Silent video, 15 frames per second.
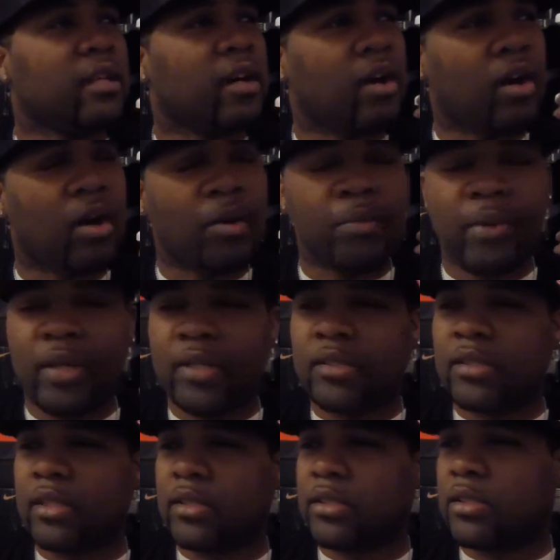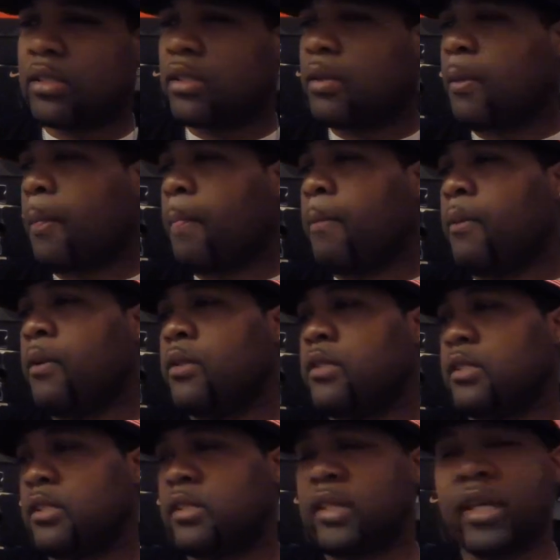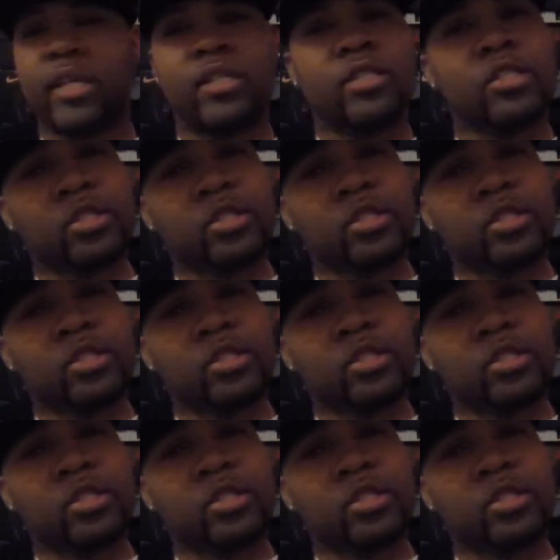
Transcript: oh man, it's such a distinct